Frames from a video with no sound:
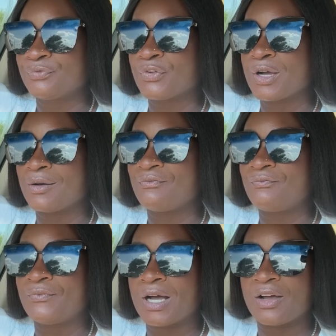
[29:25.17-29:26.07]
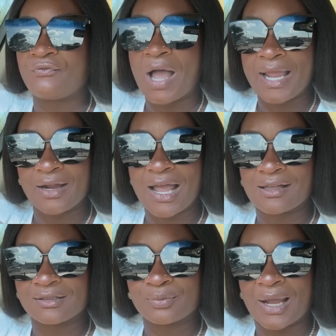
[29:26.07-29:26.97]
from uh,
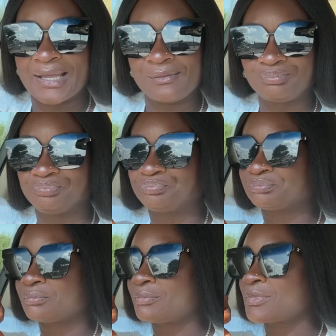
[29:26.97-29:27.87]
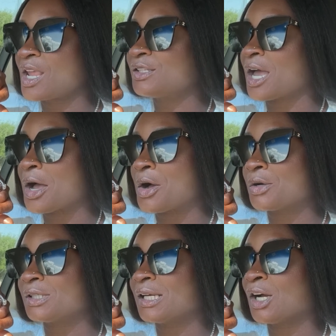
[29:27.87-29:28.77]
Firehouse, right? Y'all
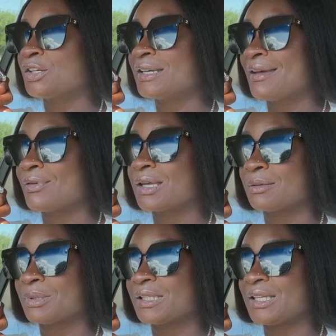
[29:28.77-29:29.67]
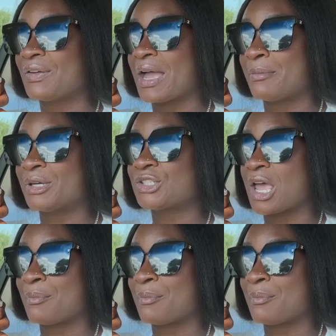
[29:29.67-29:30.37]
are never gonna believe how much I